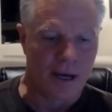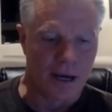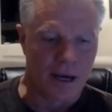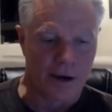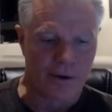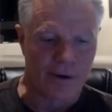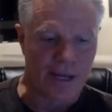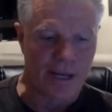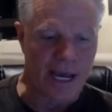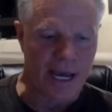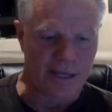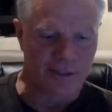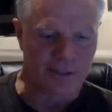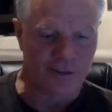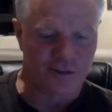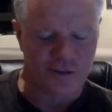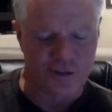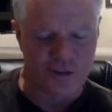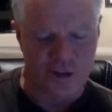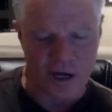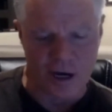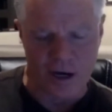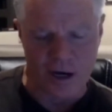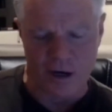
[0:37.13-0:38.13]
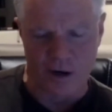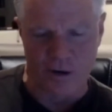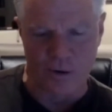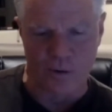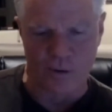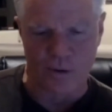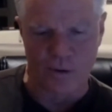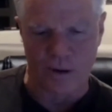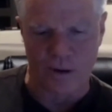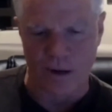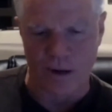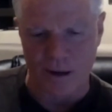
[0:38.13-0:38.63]
Okay,
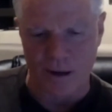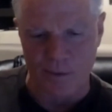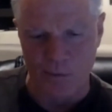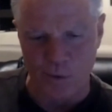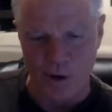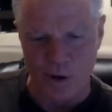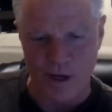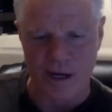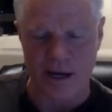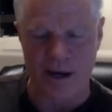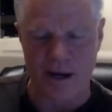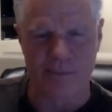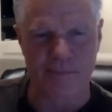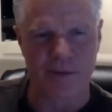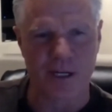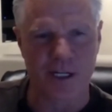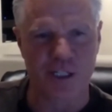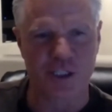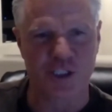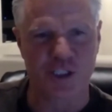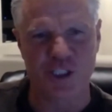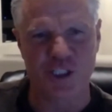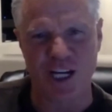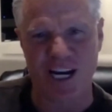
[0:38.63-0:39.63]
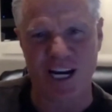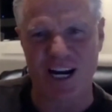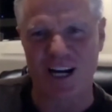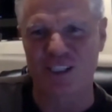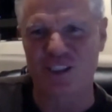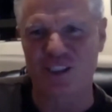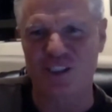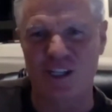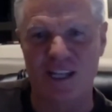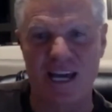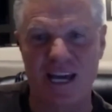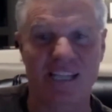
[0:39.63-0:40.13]
so what I'm going to share,
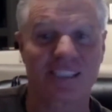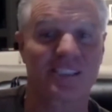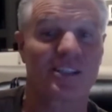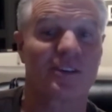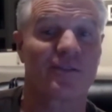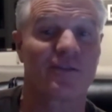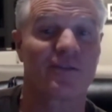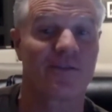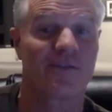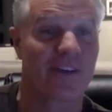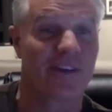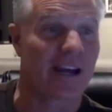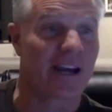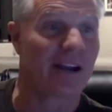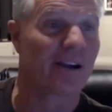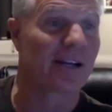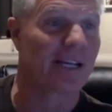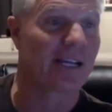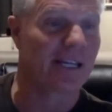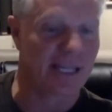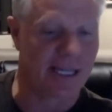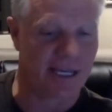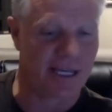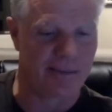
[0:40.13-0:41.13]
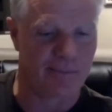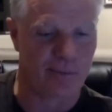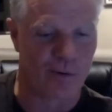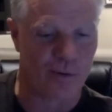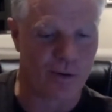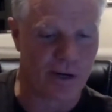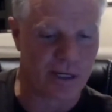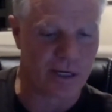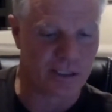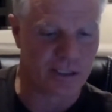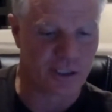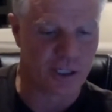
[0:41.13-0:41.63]
so that's a very key
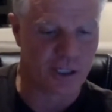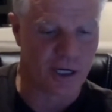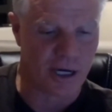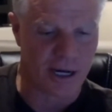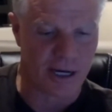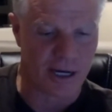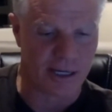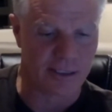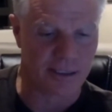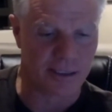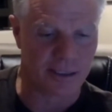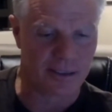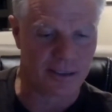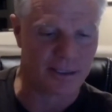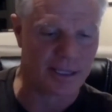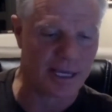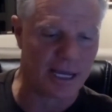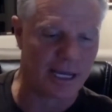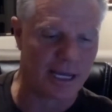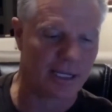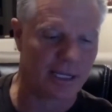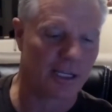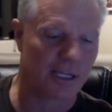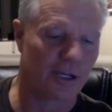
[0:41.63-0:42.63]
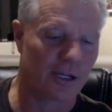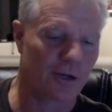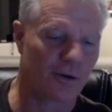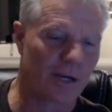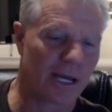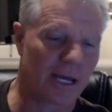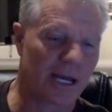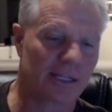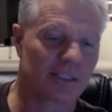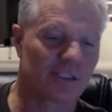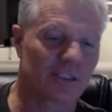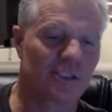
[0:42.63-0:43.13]
point, John. Thank you.
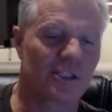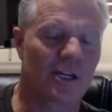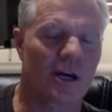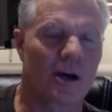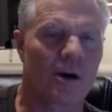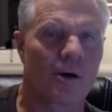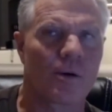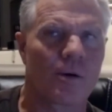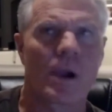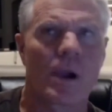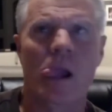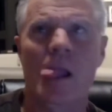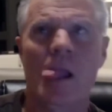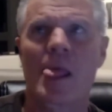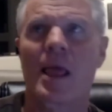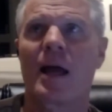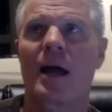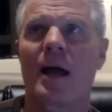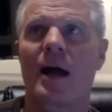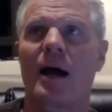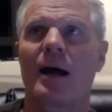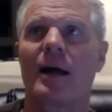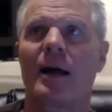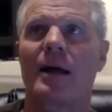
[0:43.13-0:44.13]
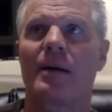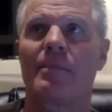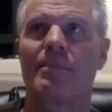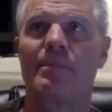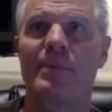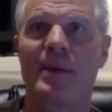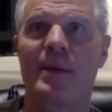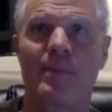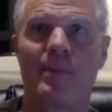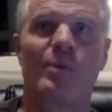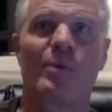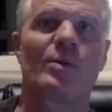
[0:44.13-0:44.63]
And so
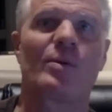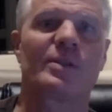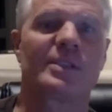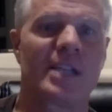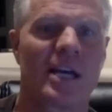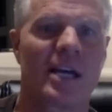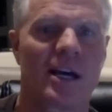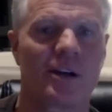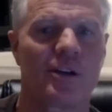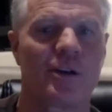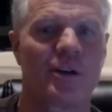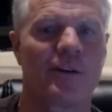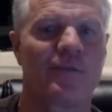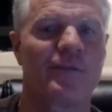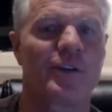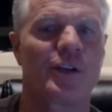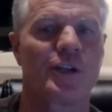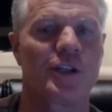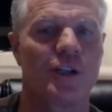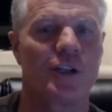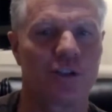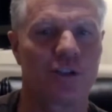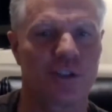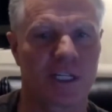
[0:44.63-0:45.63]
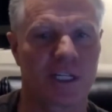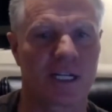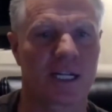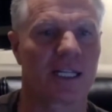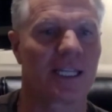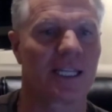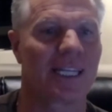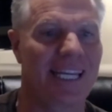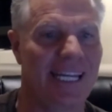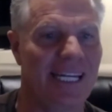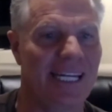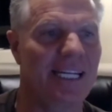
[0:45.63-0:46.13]
people will tell you if you're using a
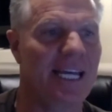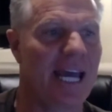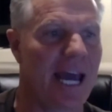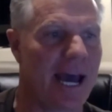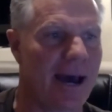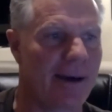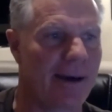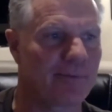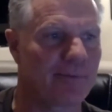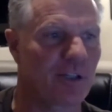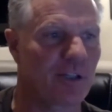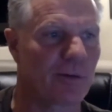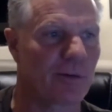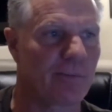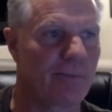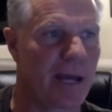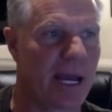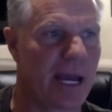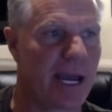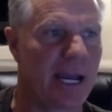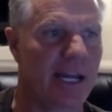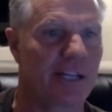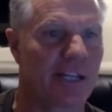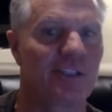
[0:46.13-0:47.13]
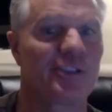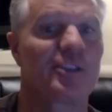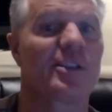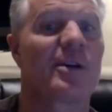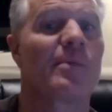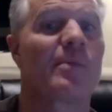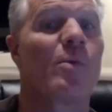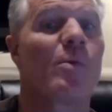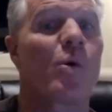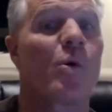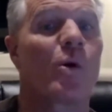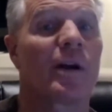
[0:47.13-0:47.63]
lead capture page,
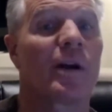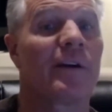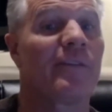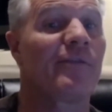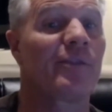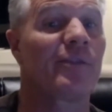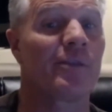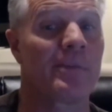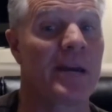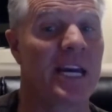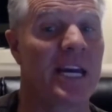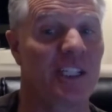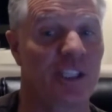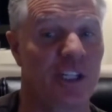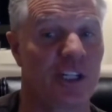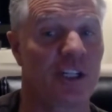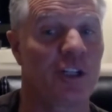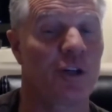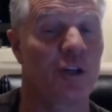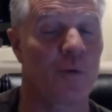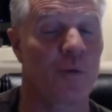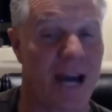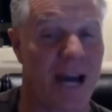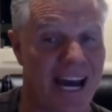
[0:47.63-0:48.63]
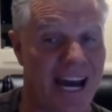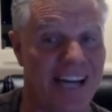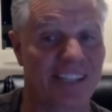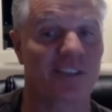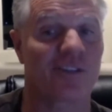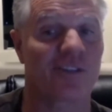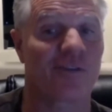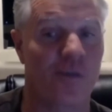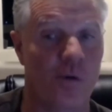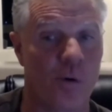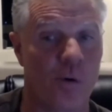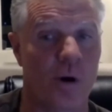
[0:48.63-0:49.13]
the more information you
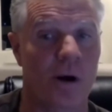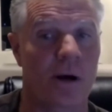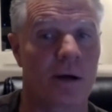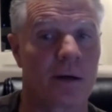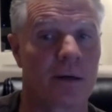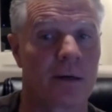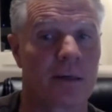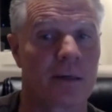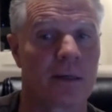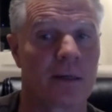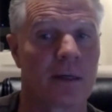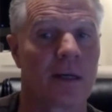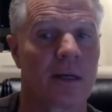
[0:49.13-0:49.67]
ask for,